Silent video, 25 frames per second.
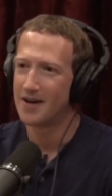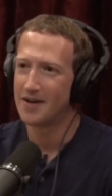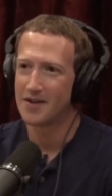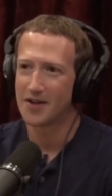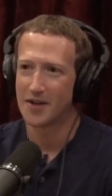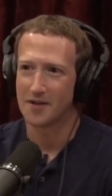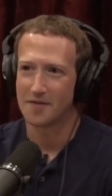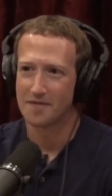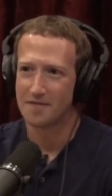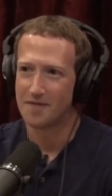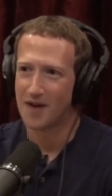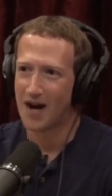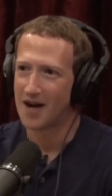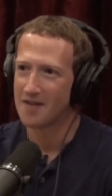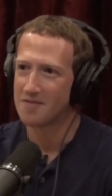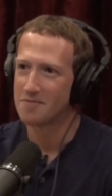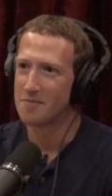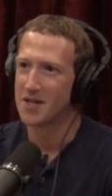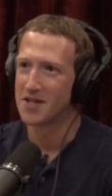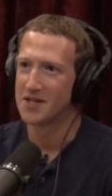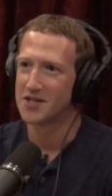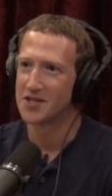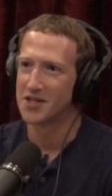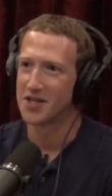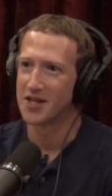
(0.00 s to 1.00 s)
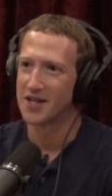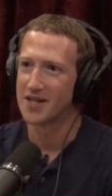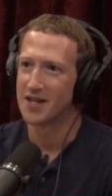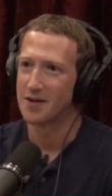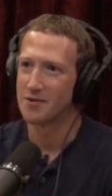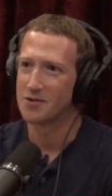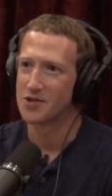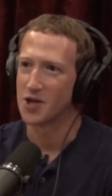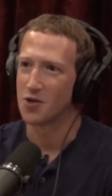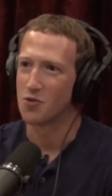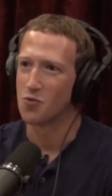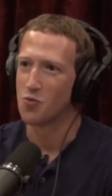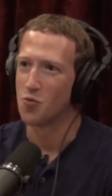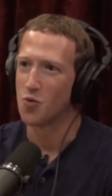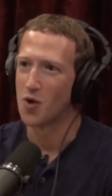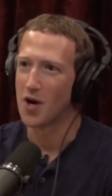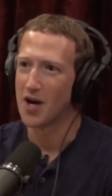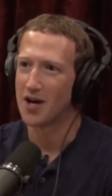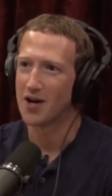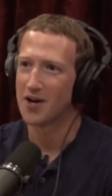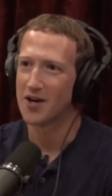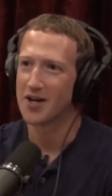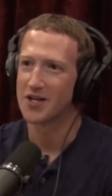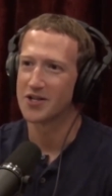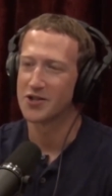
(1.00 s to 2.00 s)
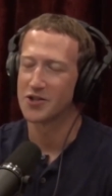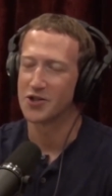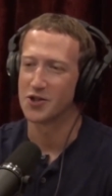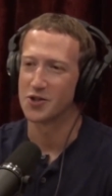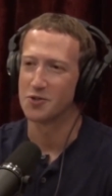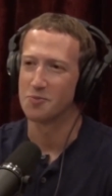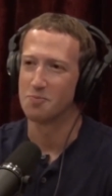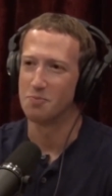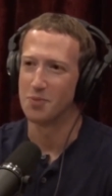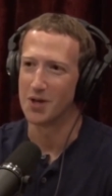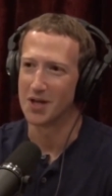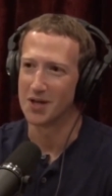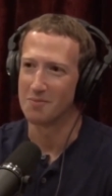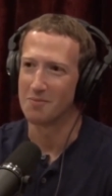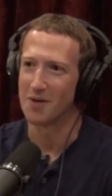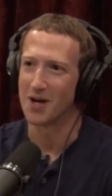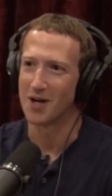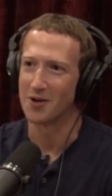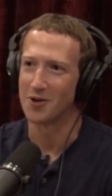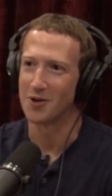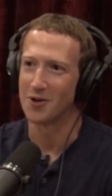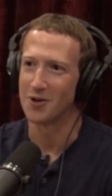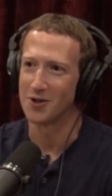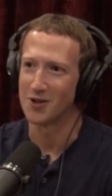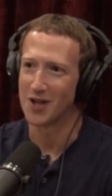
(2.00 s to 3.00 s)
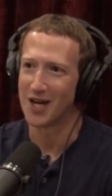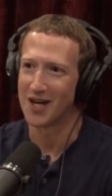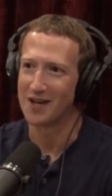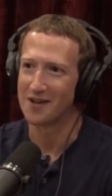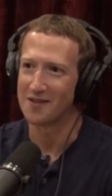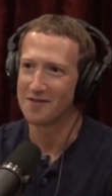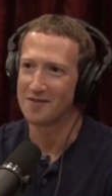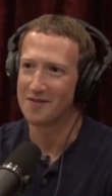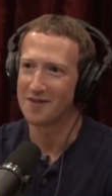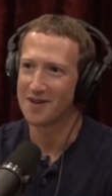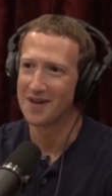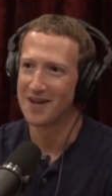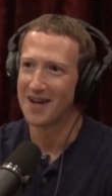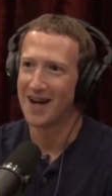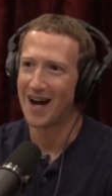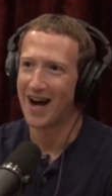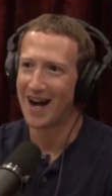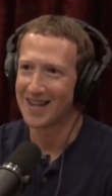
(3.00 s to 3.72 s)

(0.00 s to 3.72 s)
like 5 minutes in, I was like, where has this been my whole life?